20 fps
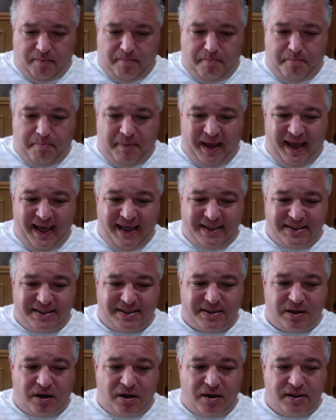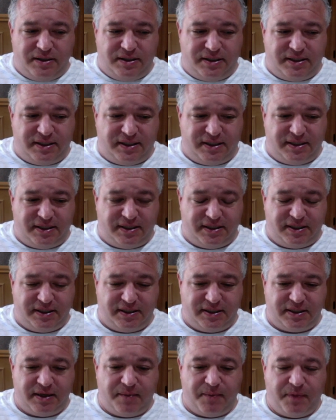based on
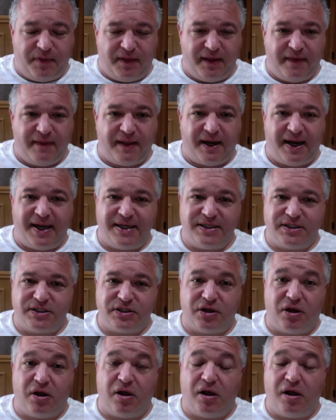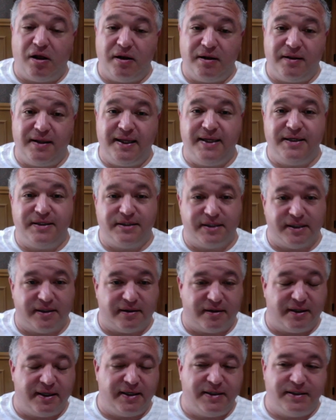something that I saw on
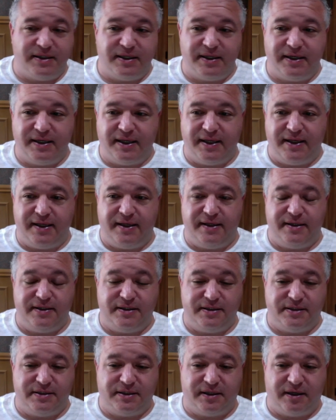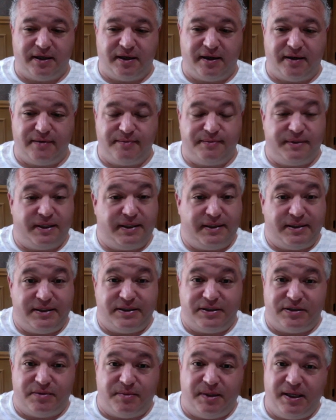LinkedIn. LinkedIn is, uh, at
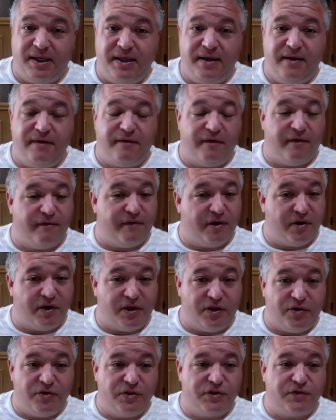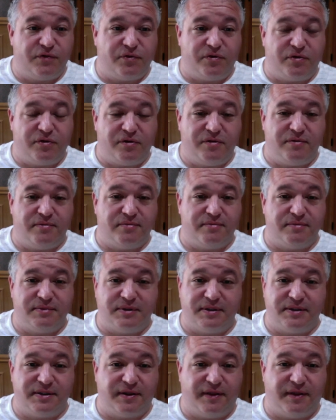least to me, a very useful
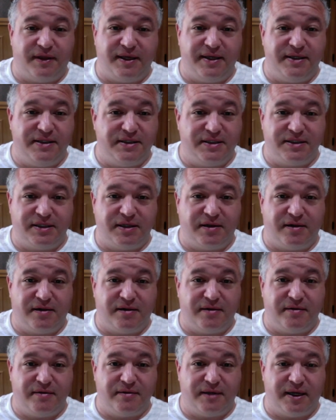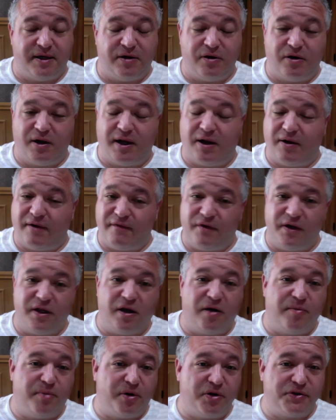uh, thing still. I don't know how every
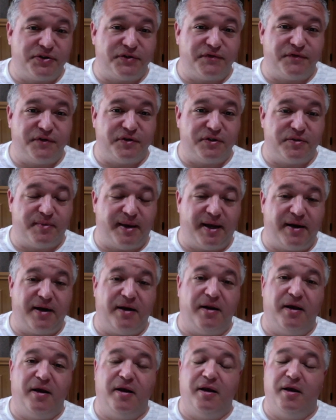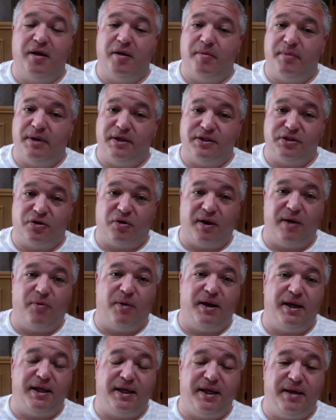young person feels about it, but it's a great
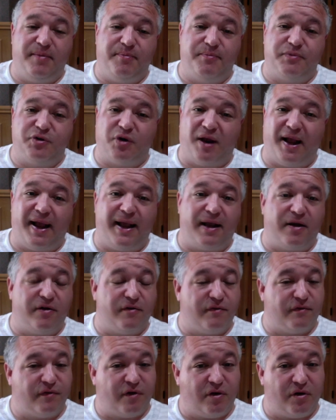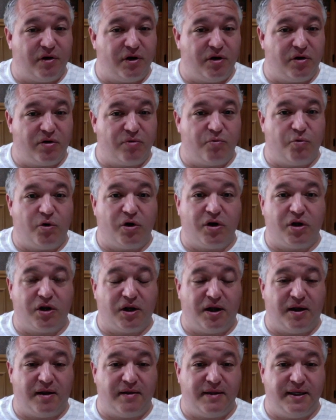way to keep track of all your work
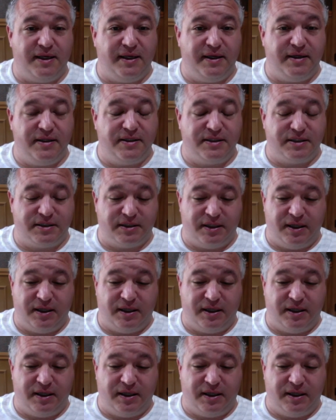colleagues.